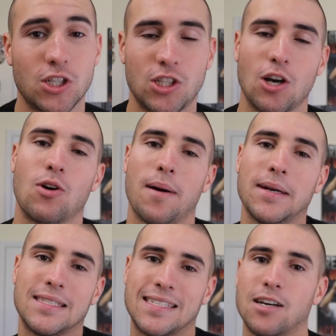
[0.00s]
So I'm
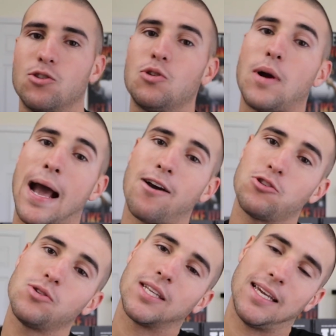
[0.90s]
gonna tell you how
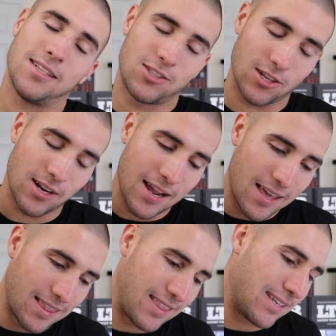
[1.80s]
you can enter
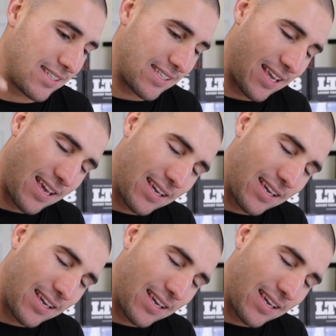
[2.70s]
this